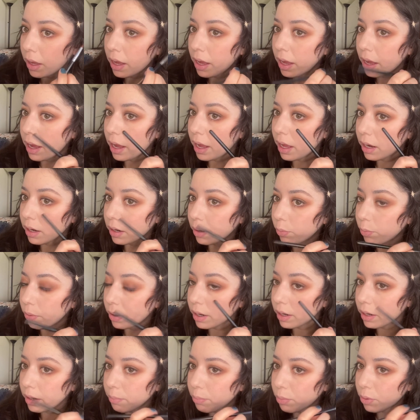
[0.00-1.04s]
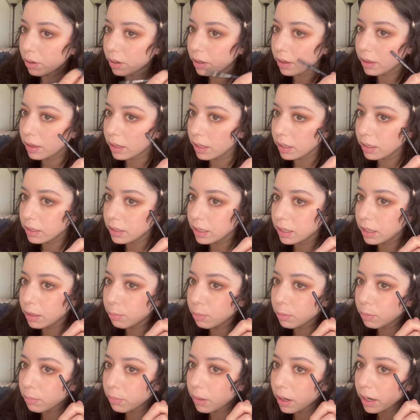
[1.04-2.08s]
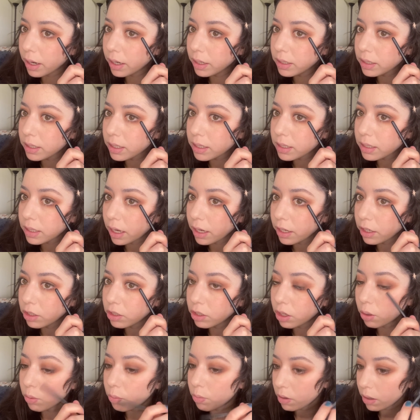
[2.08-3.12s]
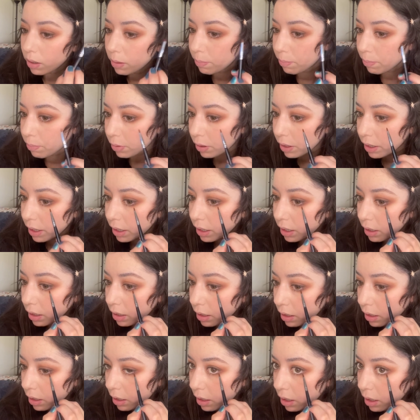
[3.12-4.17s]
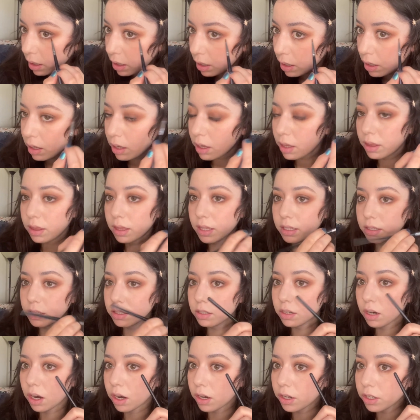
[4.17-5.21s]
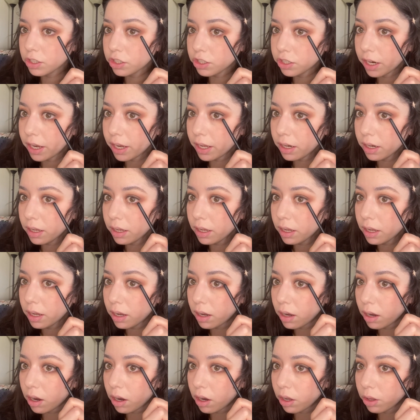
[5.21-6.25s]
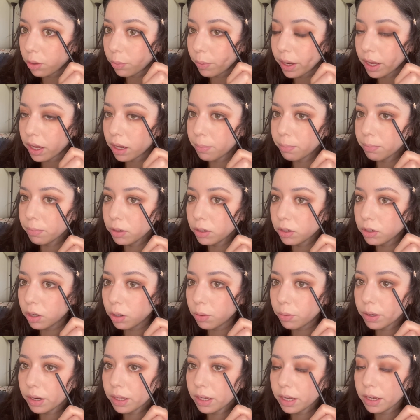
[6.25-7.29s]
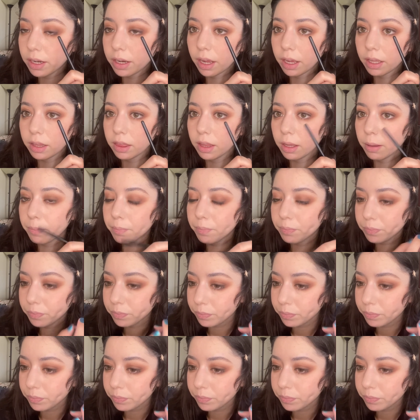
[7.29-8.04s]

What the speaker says: And one important thing to keep in mind is that you don't want to bring this dark shade all the way up. You don't want to connect them.